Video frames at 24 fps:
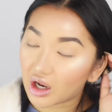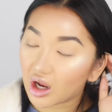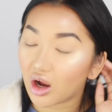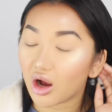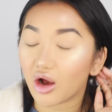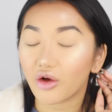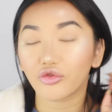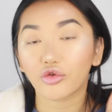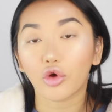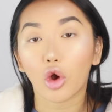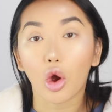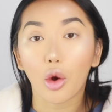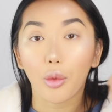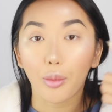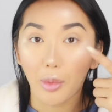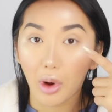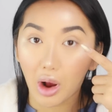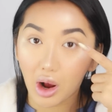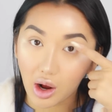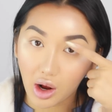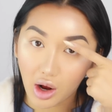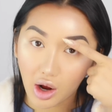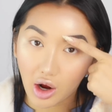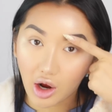now I've got on
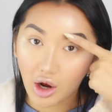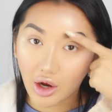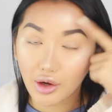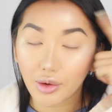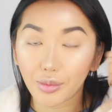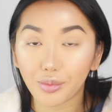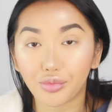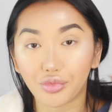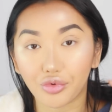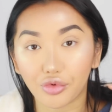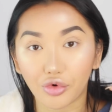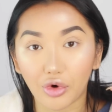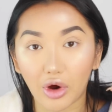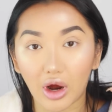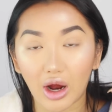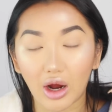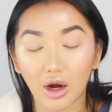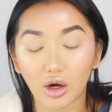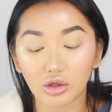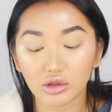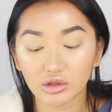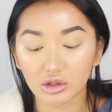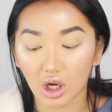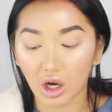my
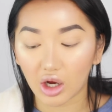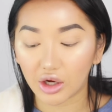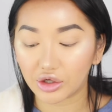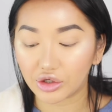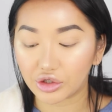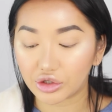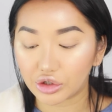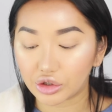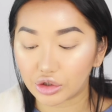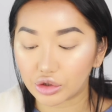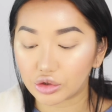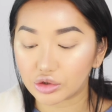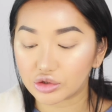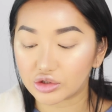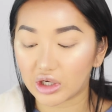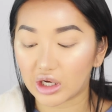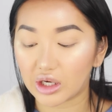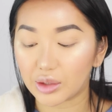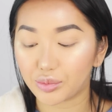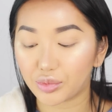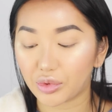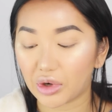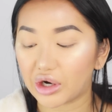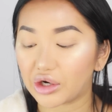eyebrows. I used
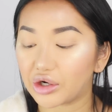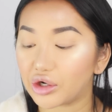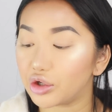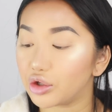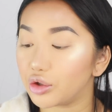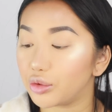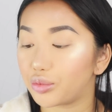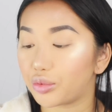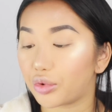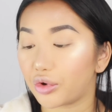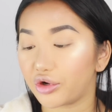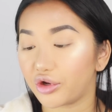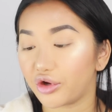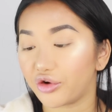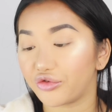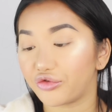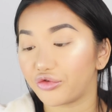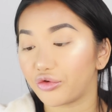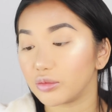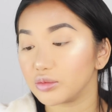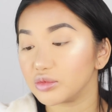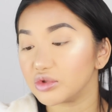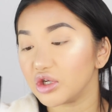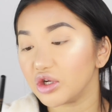a brand new product
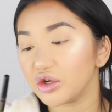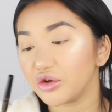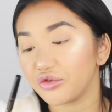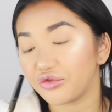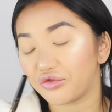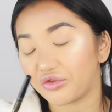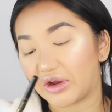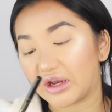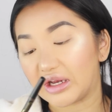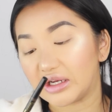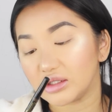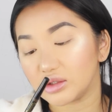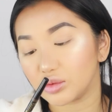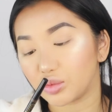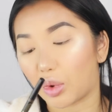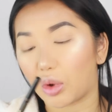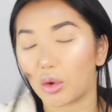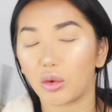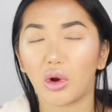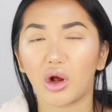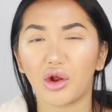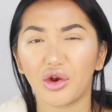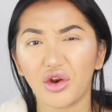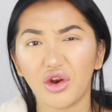from Too Faced.
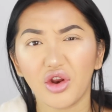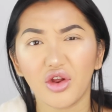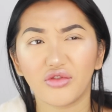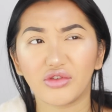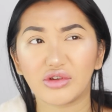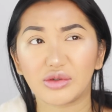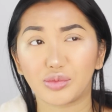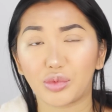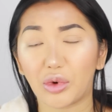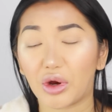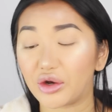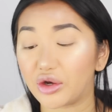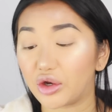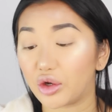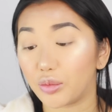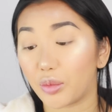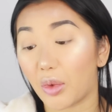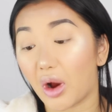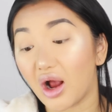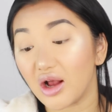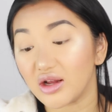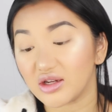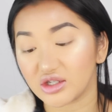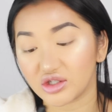Well, I don't know if it's brand new,
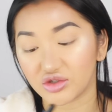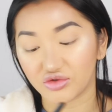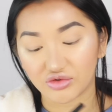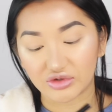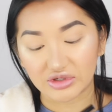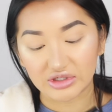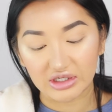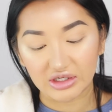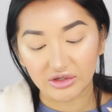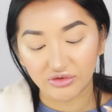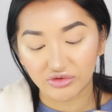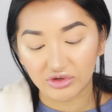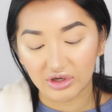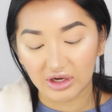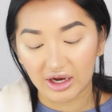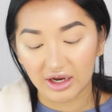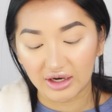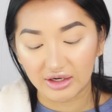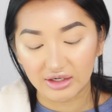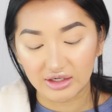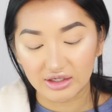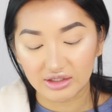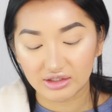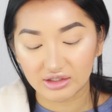but I just received it,
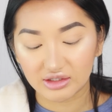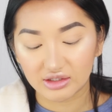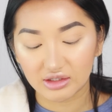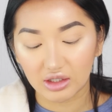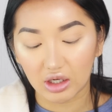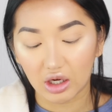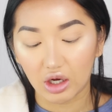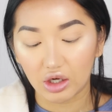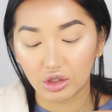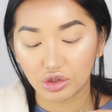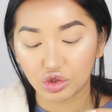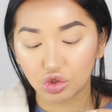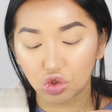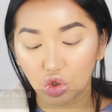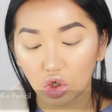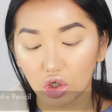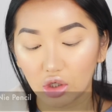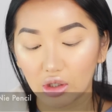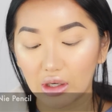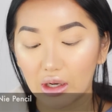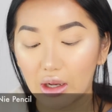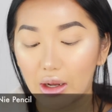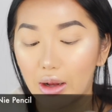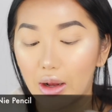and it's a
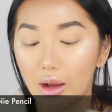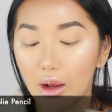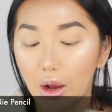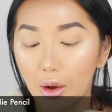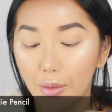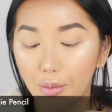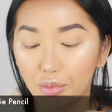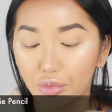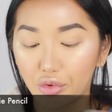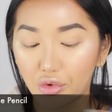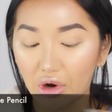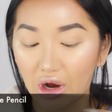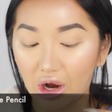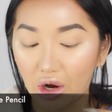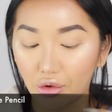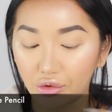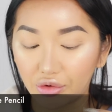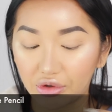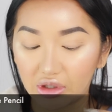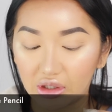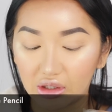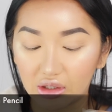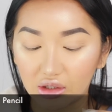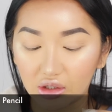chocolate
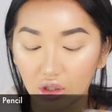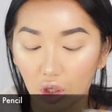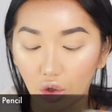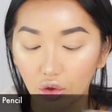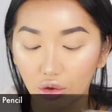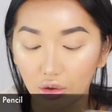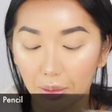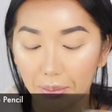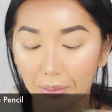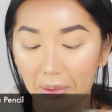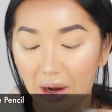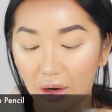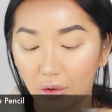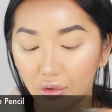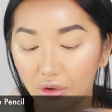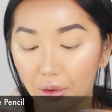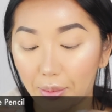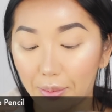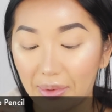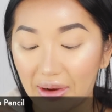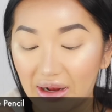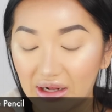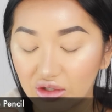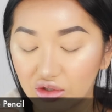brownie cocoa
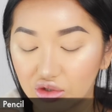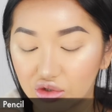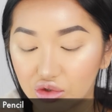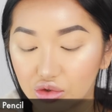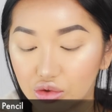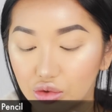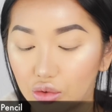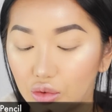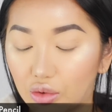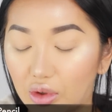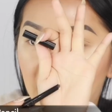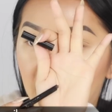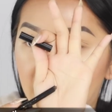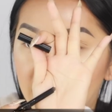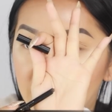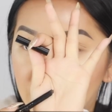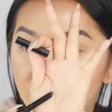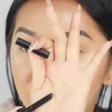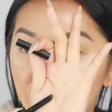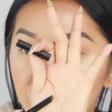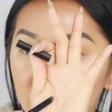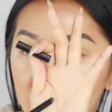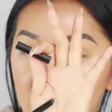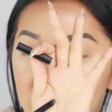powder pencil, and
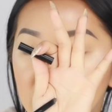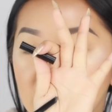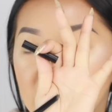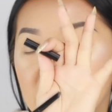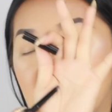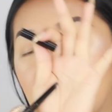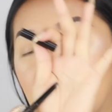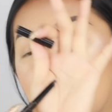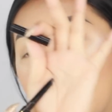it's really nice because it's